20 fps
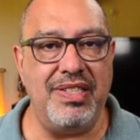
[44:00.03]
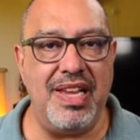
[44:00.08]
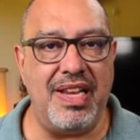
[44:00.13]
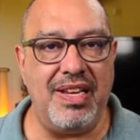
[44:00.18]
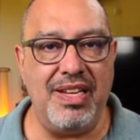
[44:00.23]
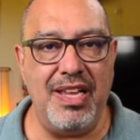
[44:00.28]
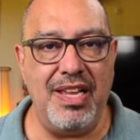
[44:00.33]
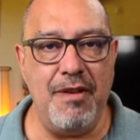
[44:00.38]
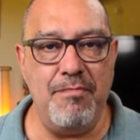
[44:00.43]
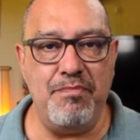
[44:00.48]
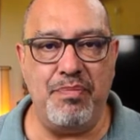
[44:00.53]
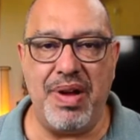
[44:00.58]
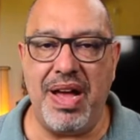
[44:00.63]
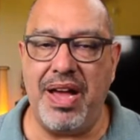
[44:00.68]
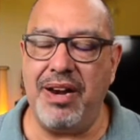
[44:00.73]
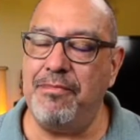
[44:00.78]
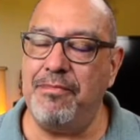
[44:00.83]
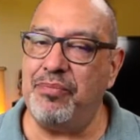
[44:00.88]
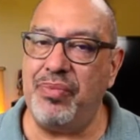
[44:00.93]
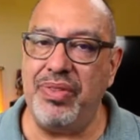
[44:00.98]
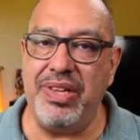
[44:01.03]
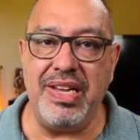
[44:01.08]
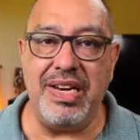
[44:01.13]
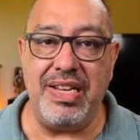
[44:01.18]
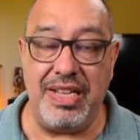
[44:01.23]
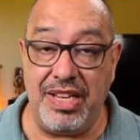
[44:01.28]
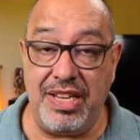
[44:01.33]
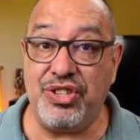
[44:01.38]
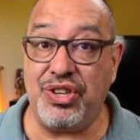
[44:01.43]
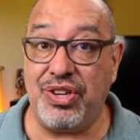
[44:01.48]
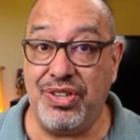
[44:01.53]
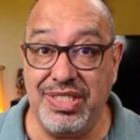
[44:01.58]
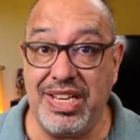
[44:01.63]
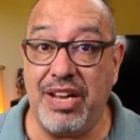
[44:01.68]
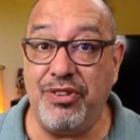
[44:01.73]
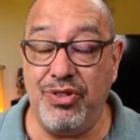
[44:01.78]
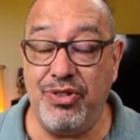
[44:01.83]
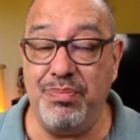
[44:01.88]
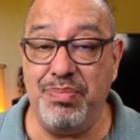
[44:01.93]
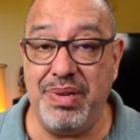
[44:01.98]
and deadly, but it
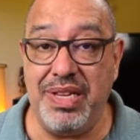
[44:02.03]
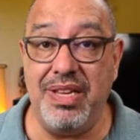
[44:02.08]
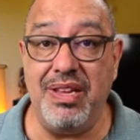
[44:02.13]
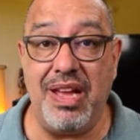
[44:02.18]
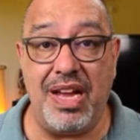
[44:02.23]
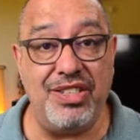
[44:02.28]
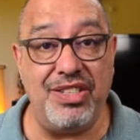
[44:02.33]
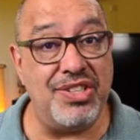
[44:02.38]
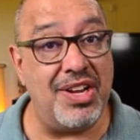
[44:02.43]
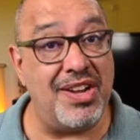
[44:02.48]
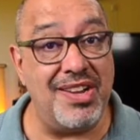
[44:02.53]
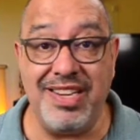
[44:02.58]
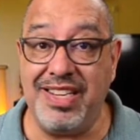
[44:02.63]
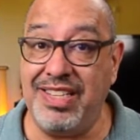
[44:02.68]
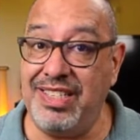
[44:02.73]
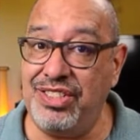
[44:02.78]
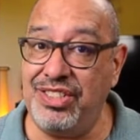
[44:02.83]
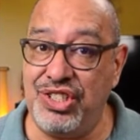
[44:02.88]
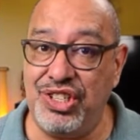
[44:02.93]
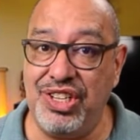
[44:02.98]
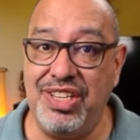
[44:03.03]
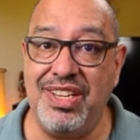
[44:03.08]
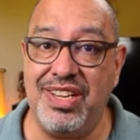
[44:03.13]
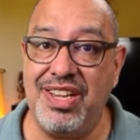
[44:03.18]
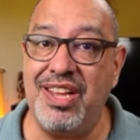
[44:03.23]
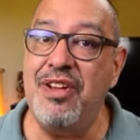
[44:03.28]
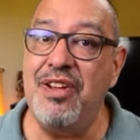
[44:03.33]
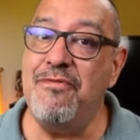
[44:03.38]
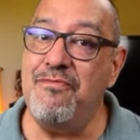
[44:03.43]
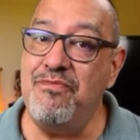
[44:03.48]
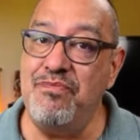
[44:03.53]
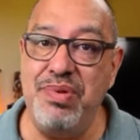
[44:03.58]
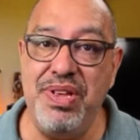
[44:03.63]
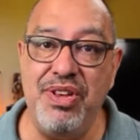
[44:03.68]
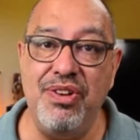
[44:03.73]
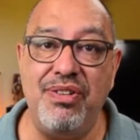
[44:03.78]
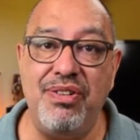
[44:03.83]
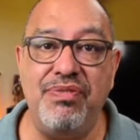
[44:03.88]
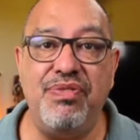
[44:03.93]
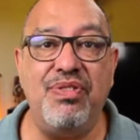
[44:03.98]
turns out to be a tongue-in-cheek,
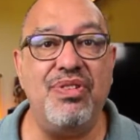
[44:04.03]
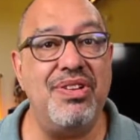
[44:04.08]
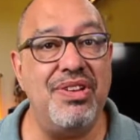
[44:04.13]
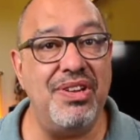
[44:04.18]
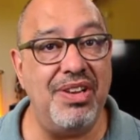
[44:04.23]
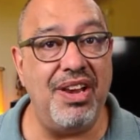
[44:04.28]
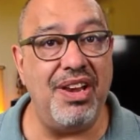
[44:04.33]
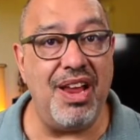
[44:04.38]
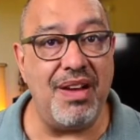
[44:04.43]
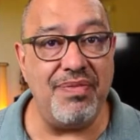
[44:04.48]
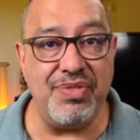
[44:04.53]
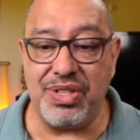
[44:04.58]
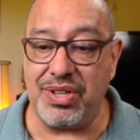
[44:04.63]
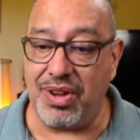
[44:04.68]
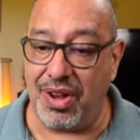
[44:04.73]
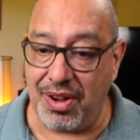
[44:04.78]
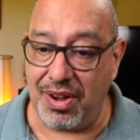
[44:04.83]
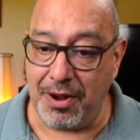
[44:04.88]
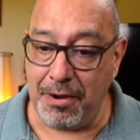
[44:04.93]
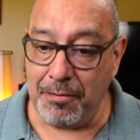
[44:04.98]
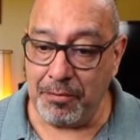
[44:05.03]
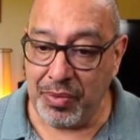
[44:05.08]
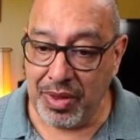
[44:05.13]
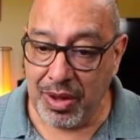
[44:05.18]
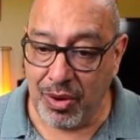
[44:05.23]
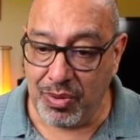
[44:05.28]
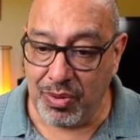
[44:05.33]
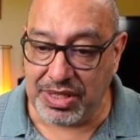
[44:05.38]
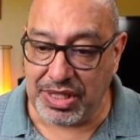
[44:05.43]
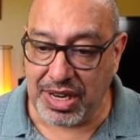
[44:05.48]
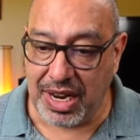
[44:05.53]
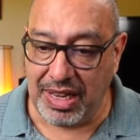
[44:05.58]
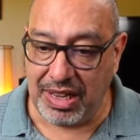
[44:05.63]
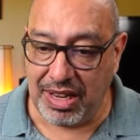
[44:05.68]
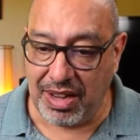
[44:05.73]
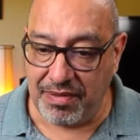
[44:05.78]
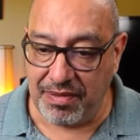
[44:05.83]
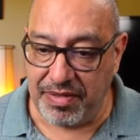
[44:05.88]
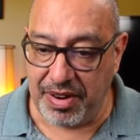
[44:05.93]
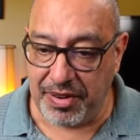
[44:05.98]
beautiful love song, which I
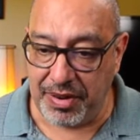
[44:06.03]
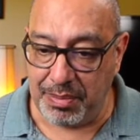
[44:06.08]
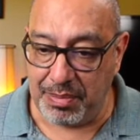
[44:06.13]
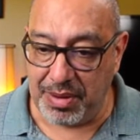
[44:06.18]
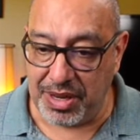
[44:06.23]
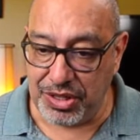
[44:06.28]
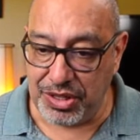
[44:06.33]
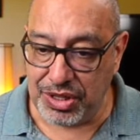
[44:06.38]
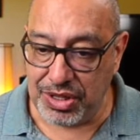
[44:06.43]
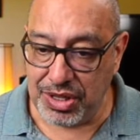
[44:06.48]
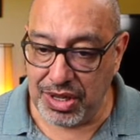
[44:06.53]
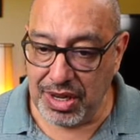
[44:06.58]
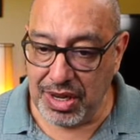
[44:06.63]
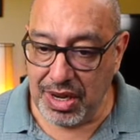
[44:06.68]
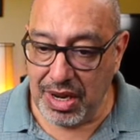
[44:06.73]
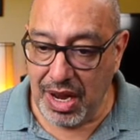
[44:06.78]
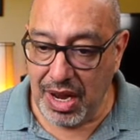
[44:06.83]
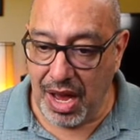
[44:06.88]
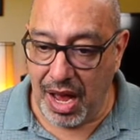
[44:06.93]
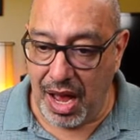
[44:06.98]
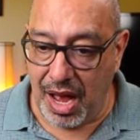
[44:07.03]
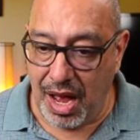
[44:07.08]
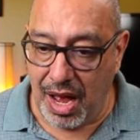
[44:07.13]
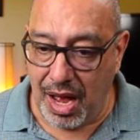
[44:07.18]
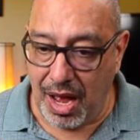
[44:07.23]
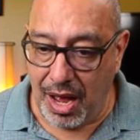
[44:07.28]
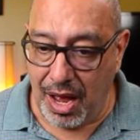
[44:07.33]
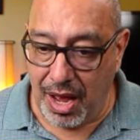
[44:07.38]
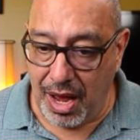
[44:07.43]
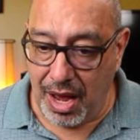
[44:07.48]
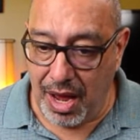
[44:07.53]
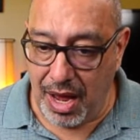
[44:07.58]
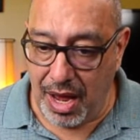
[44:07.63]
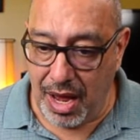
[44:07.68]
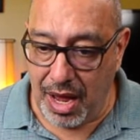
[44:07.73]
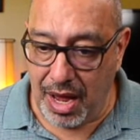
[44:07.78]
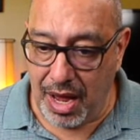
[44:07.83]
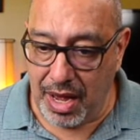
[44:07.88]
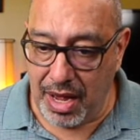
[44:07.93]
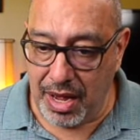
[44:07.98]
love very much.
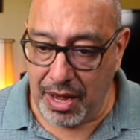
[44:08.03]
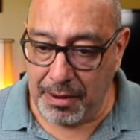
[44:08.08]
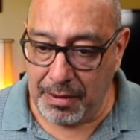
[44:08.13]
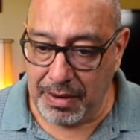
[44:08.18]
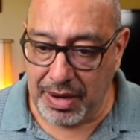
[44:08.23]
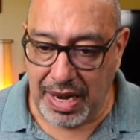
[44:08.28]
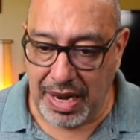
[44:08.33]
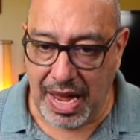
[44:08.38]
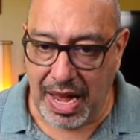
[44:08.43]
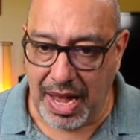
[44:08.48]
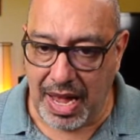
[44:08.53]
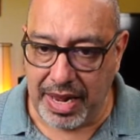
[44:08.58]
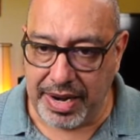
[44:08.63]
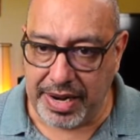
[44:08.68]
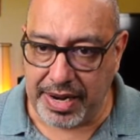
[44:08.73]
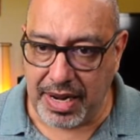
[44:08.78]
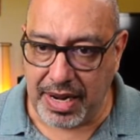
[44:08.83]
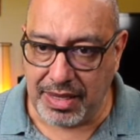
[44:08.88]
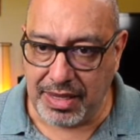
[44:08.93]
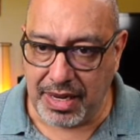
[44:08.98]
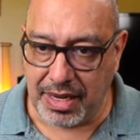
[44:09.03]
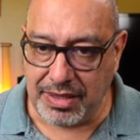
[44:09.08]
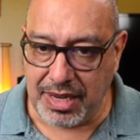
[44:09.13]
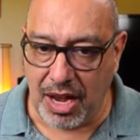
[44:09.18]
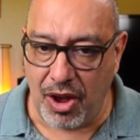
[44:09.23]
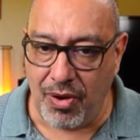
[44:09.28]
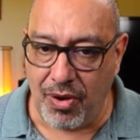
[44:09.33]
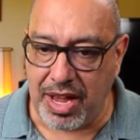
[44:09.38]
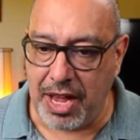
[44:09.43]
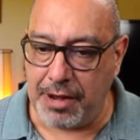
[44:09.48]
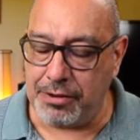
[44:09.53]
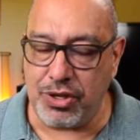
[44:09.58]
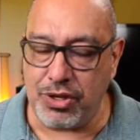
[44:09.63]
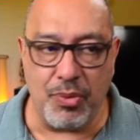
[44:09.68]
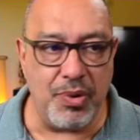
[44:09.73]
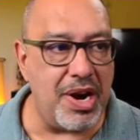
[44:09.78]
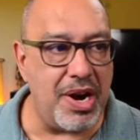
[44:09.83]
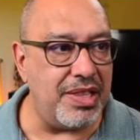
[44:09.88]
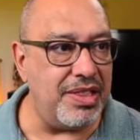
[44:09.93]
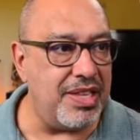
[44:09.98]
Okay,
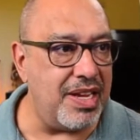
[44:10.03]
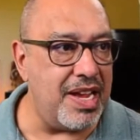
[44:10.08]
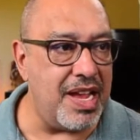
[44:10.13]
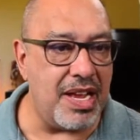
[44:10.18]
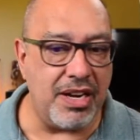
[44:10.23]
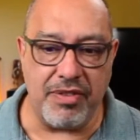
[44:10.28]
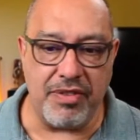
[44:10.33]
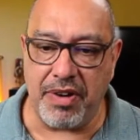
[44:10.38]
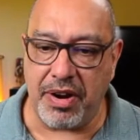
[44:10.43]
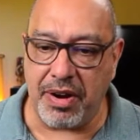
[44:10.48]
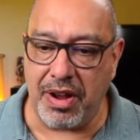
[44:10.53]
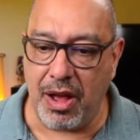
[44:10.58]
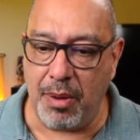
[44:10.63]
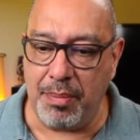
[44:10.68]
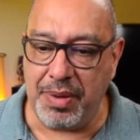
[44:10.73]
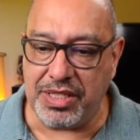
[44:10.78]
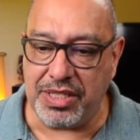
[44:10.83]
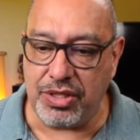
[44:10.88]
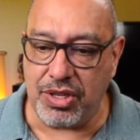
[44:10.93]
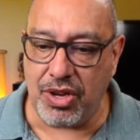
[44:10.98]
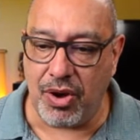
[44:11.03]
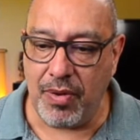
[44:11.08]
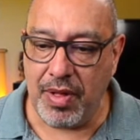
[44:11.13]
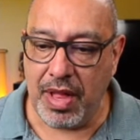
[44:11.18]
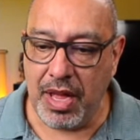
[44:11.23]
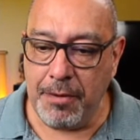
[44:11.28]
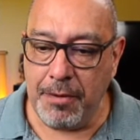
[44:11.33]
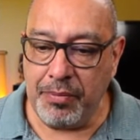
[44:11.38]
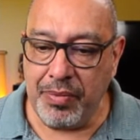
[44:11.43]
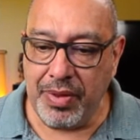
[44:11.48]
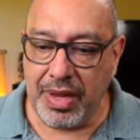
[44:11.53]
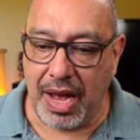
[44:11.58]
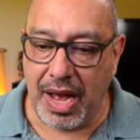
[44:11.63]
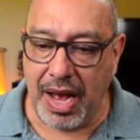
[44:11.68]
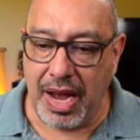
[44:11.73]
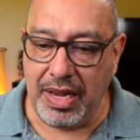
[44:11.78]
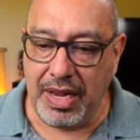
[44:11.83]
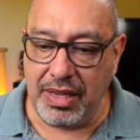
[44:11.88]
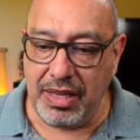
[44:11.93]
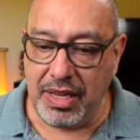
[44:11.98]
so we're at the end of our comments. So
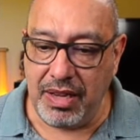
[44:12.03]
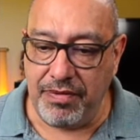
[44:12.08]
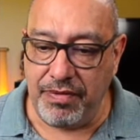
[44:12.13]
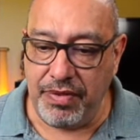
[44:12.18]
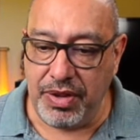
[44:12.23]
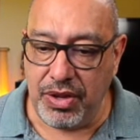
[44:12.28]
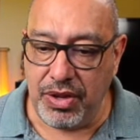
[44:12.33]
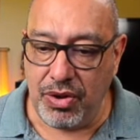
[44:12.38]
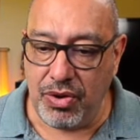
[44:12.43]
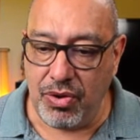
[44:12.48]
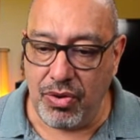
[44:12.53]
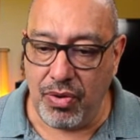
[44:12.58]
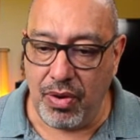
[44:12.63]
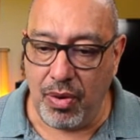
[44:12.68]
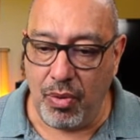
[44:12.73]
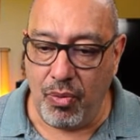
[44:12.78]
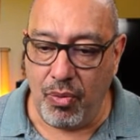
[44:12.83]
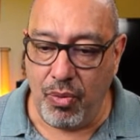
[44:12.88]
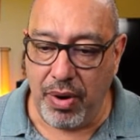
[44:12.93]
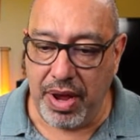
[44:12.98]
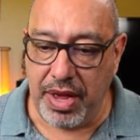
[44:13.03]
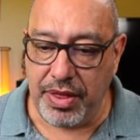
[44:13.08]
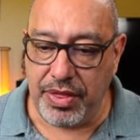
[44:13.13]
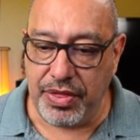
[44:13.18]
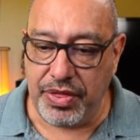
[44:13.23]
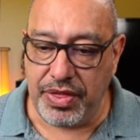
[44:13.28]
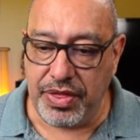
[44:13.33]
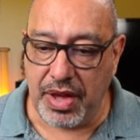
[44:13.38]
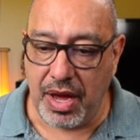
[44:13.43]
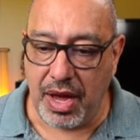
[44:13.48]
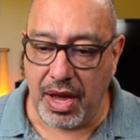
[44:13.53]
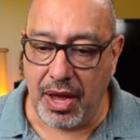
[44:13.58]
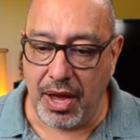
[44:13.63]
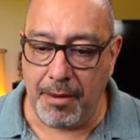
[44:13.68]
I leave you with...